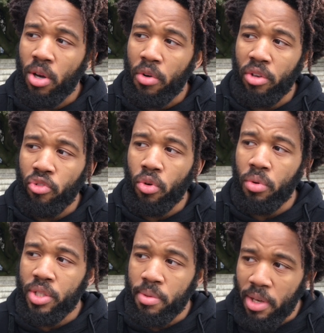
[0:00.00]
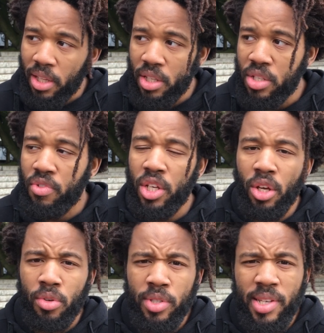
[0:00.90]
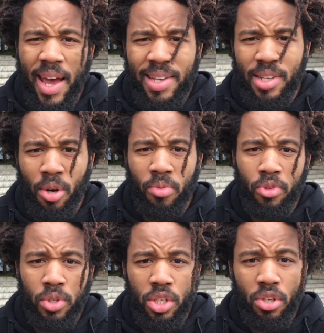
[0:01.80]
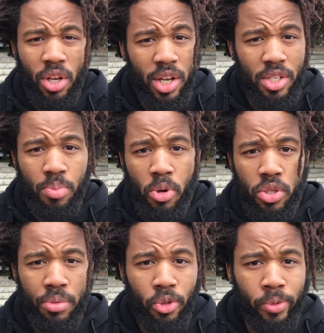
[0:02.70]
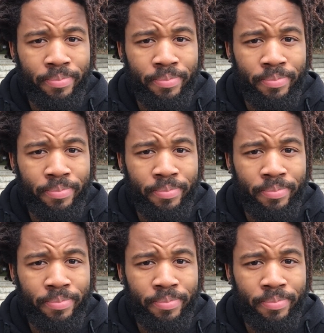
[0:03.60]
going forward to make these videos as helpful to you guys as possible.